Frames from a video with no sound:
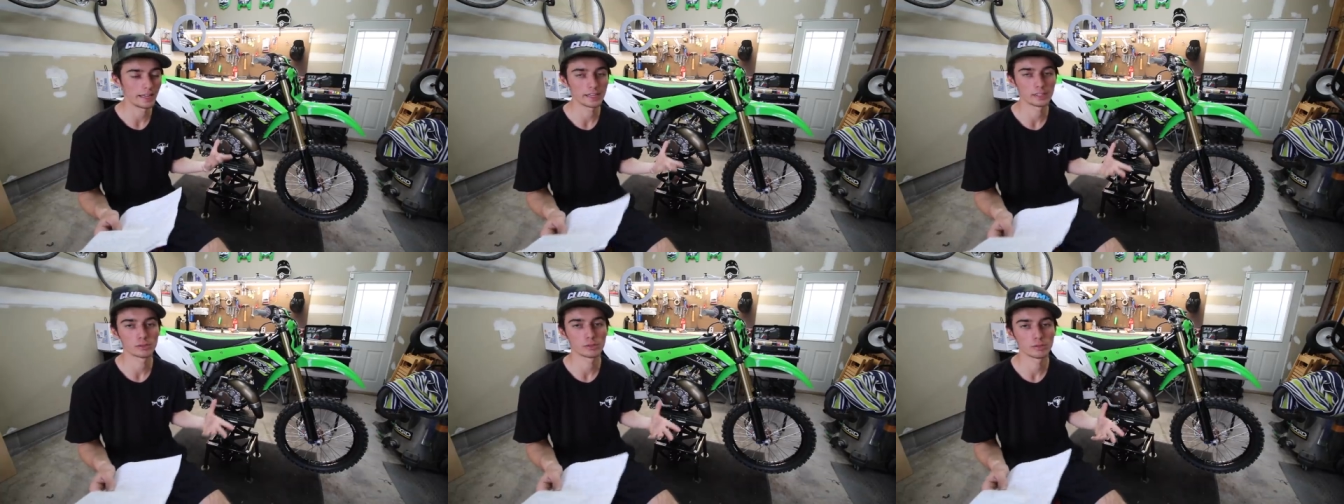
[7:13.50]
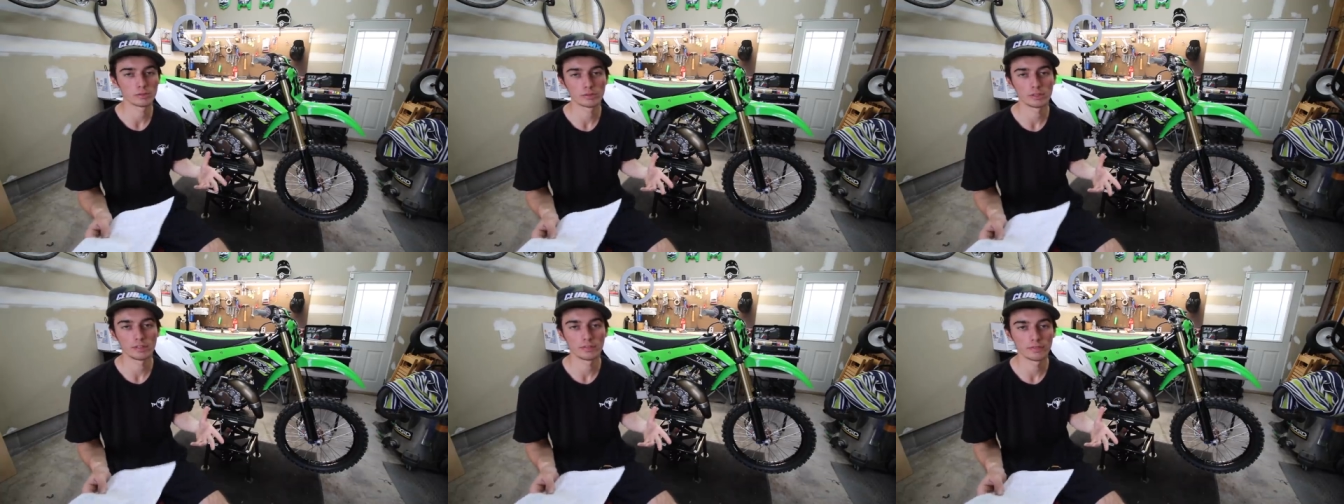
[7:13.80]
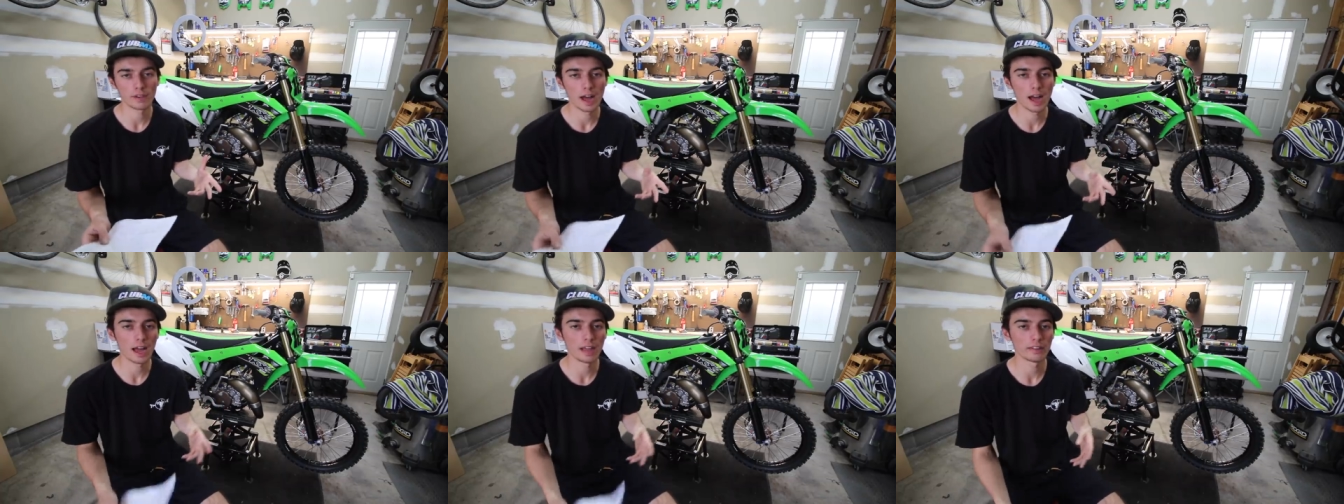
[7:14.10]

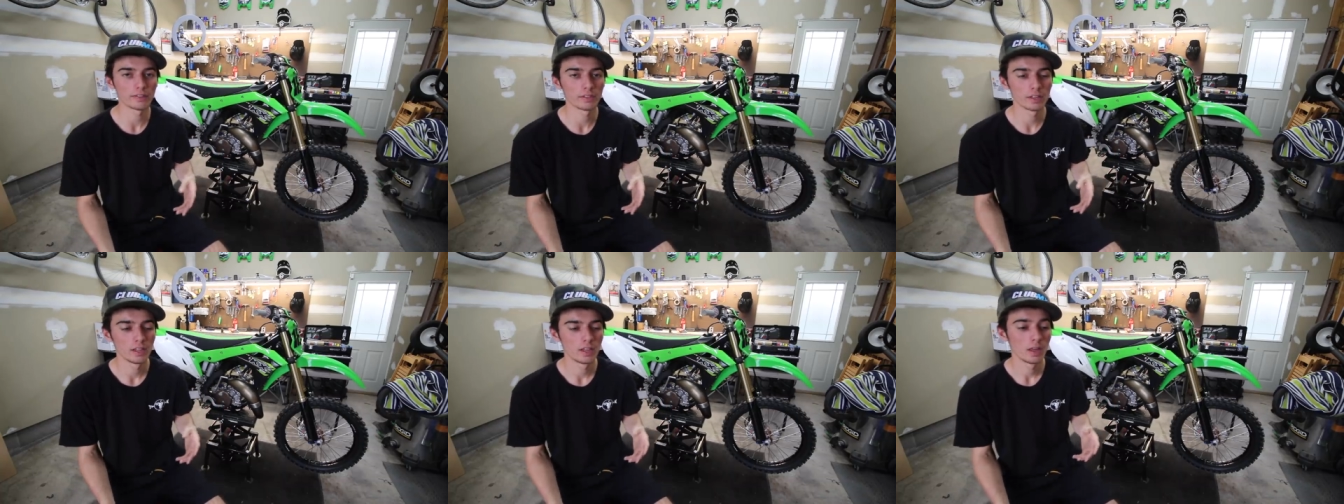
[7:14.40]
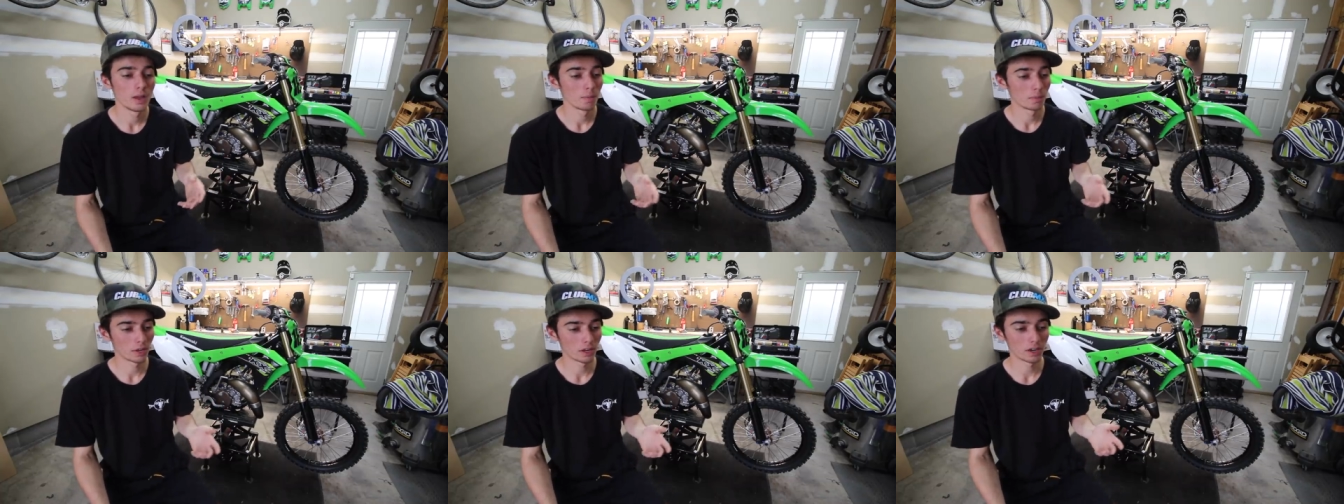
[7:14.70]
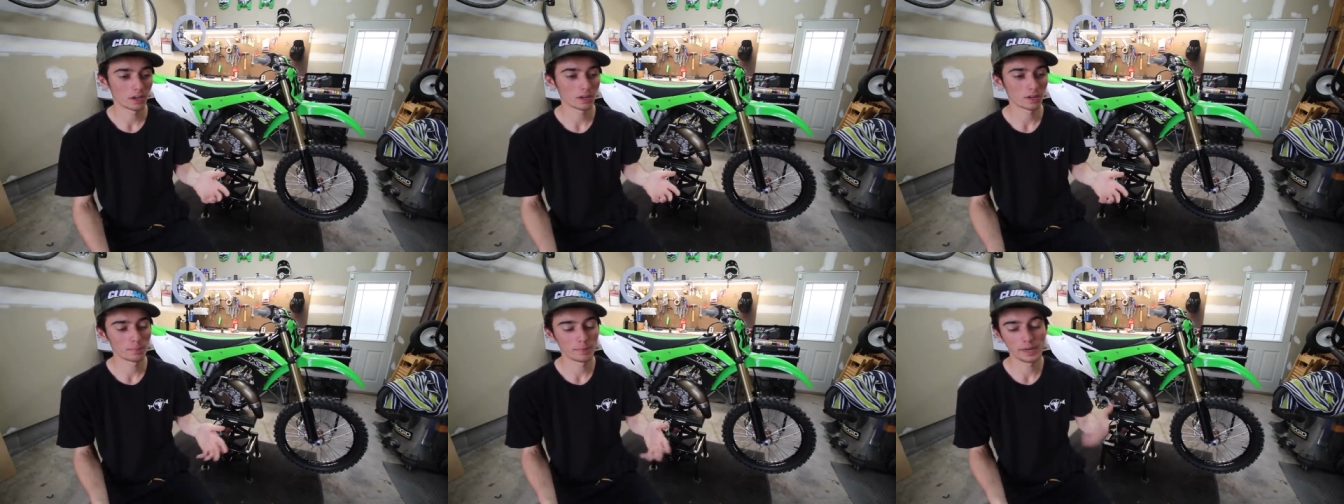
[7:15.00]
KX125.
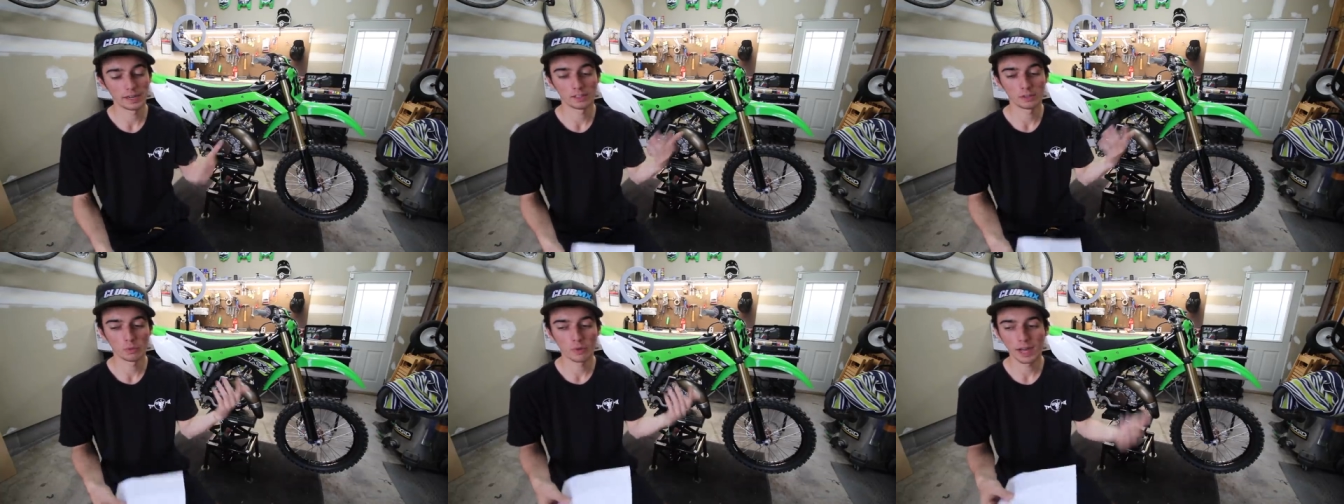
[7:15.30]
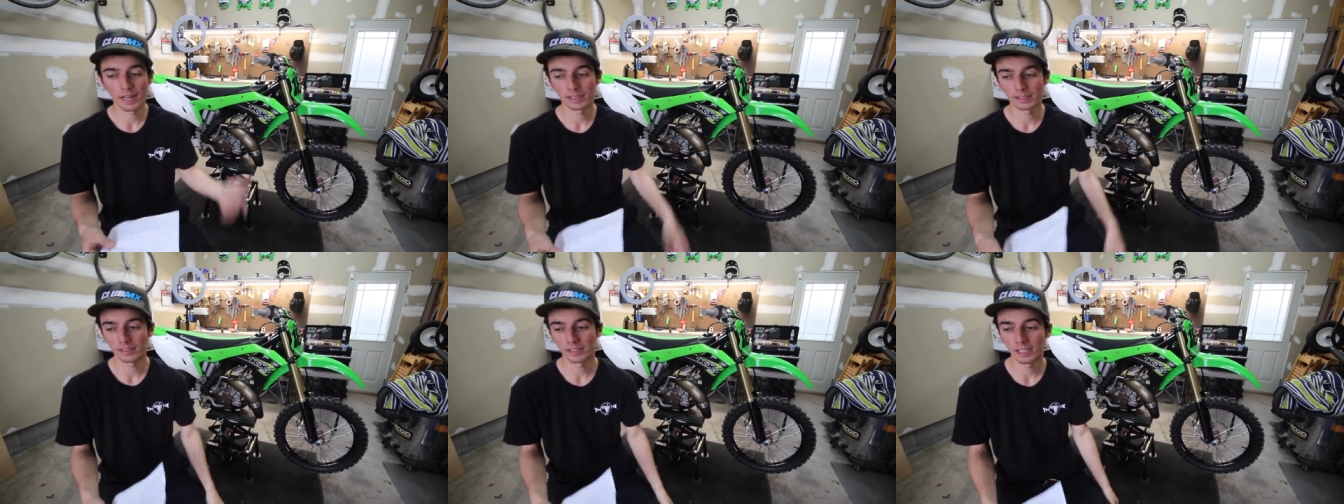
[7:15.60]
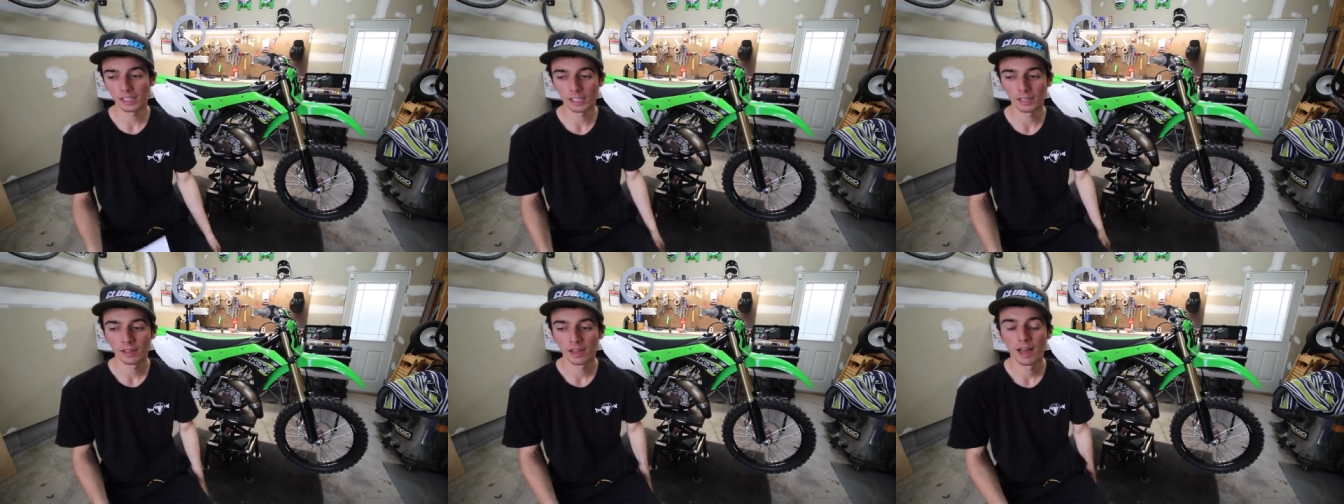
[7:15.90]
But comparing the
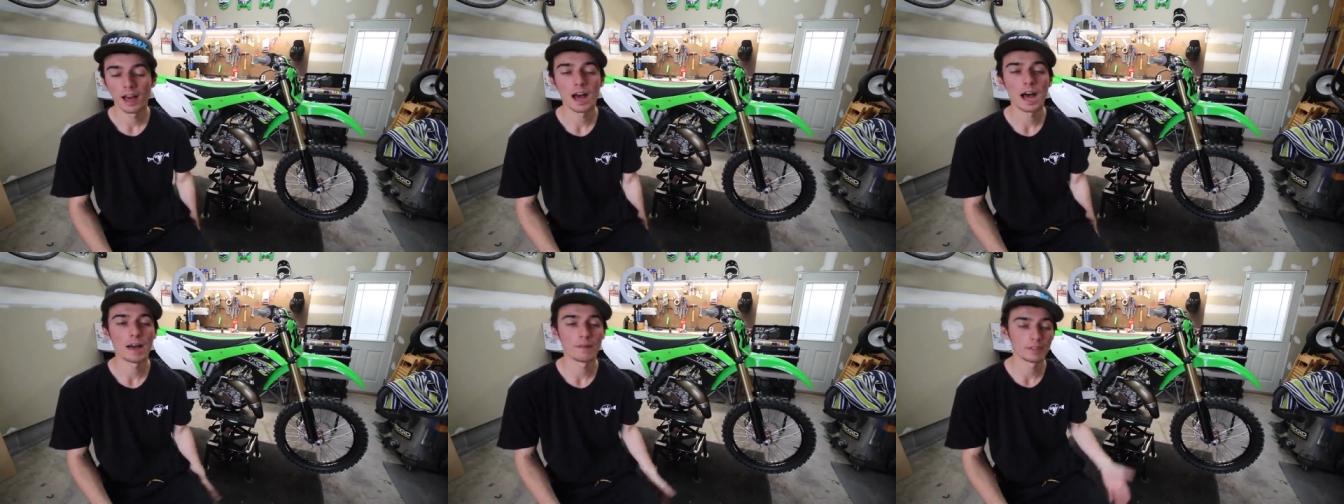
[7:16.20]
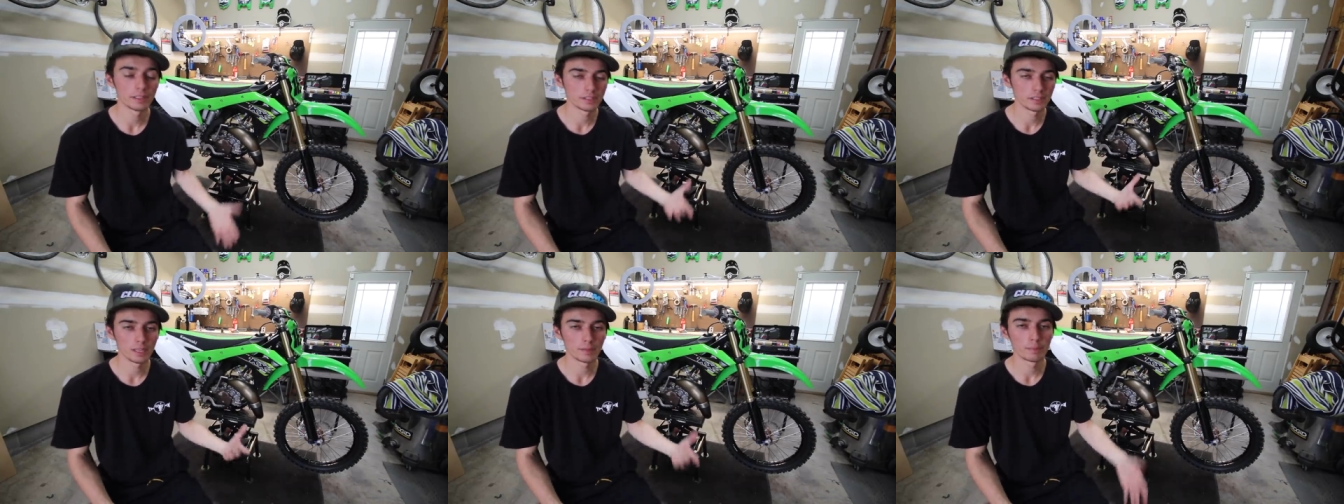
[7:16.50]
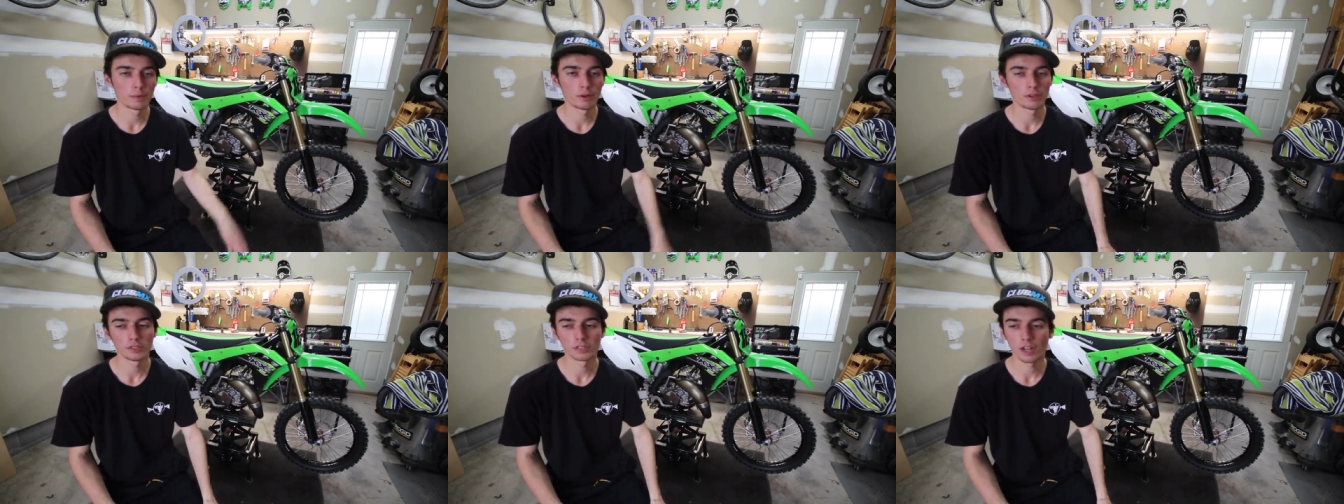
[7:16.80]
YZ, obviously
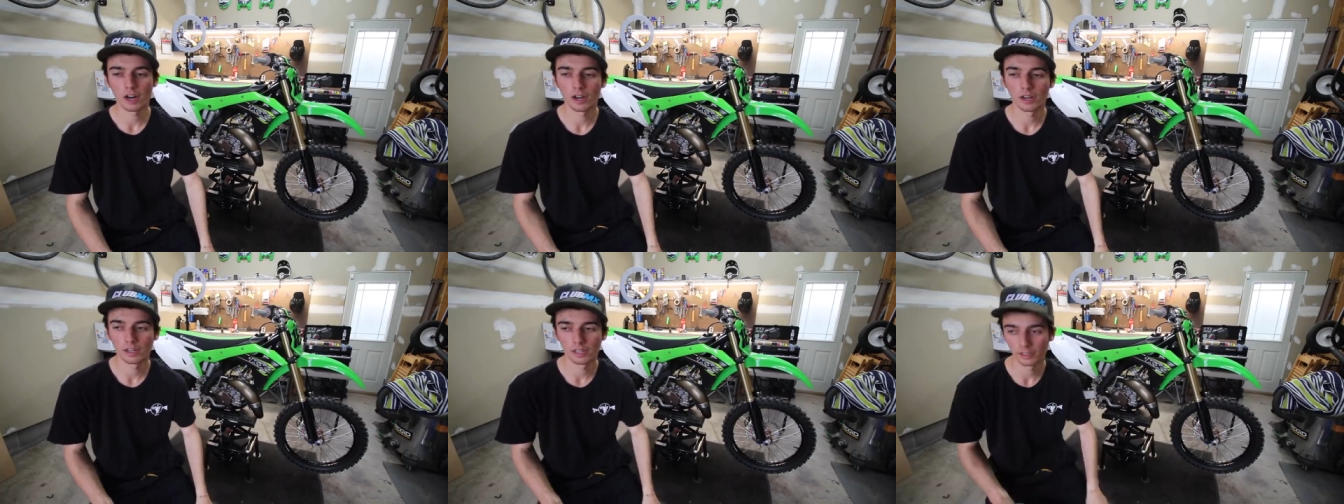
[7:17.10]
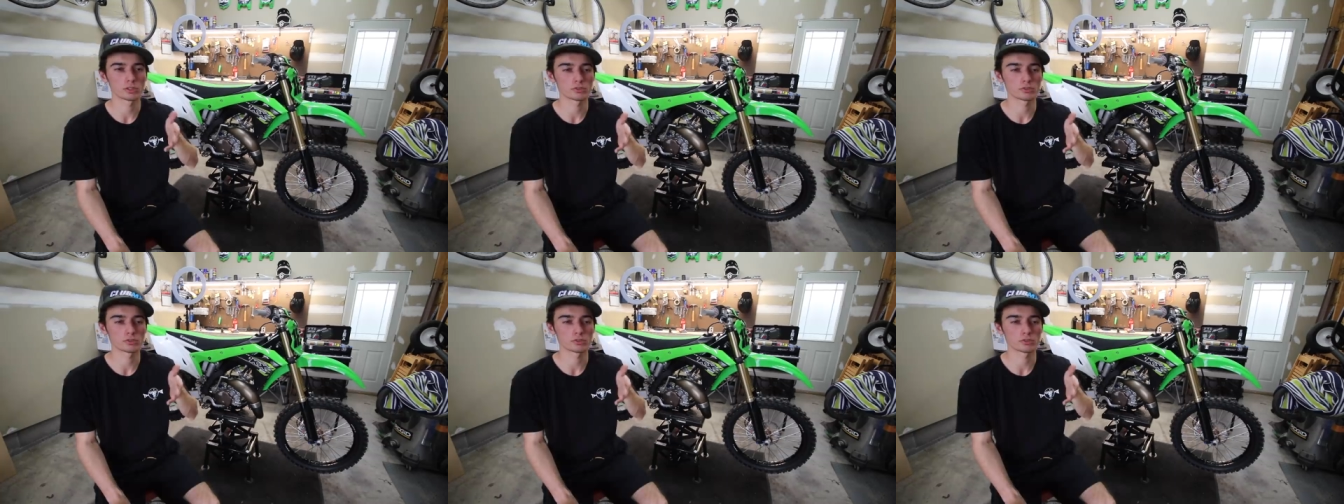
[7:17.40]
it pulls harder.